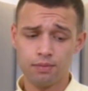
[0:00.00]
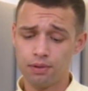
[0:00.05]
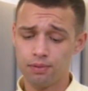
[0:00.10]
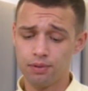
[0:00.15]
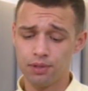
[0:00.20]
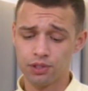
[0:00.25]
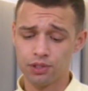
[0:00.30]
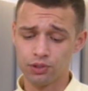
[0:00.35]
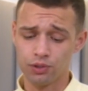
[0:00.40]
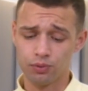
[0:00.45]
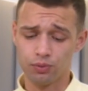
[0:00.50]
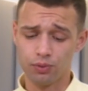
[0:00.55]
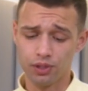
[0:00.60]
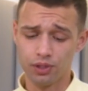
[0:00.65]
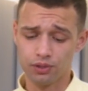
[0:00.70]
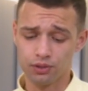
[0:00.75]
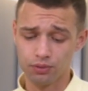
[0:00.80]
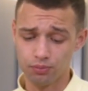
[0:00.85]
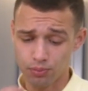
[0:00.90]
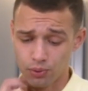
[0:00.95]
Maybe I should
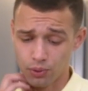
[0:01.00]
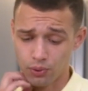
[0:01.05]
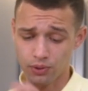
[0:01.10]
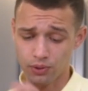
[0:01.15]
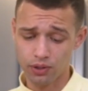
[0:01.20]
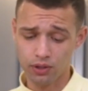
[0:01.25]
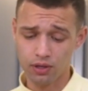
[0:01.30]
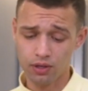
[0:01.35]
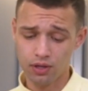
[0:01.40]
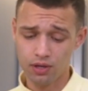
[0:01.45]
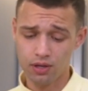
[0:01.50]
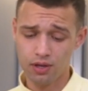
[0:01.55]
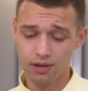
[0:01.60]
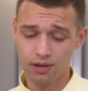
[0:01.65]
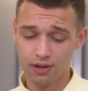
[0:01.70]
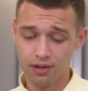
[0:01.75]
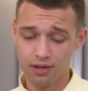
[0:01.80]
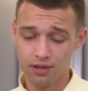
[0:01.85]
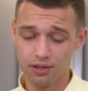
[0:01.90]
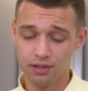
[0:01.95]
watch some porn.
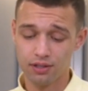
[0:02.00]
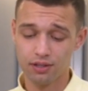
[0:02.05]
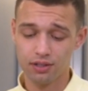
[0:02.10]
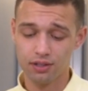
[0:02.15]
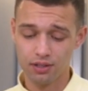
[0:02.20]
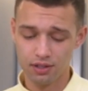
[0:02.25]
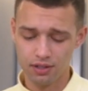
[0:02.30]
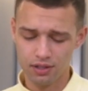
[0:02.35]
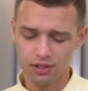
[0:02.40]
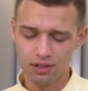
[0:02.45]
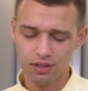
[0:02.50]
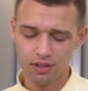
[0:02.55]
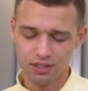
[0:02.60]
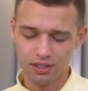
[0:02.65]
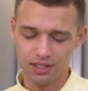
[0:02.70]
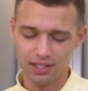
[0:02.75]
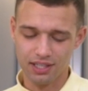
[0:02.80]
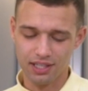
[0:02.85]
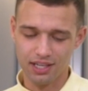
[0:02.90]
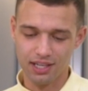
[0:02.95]

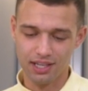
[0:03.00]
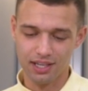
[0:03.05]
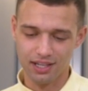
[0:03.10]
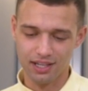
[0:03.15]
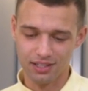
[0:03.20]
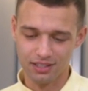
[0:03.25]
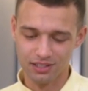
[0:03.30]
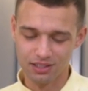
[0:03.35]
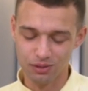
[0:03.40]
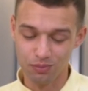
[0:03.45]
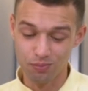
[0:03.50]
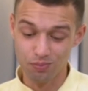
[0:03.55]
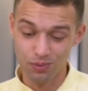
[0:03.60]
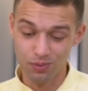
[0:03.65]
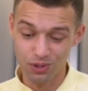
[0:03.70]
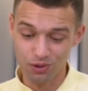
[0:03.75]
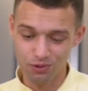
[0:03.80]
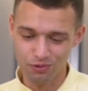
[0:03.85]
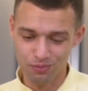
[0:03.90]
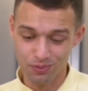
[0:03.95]
Yeah,
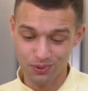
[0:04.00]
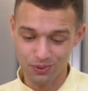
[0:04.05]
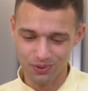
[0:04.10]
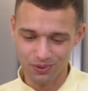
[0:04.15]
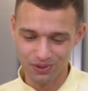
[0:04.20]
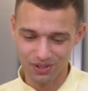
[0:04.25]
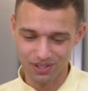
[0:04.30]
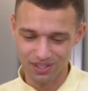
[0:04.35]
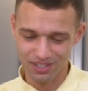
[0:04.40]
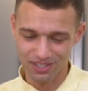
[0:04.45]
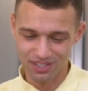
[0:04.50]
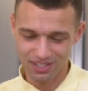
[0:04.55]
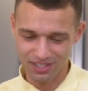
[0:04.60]
some MILF porn.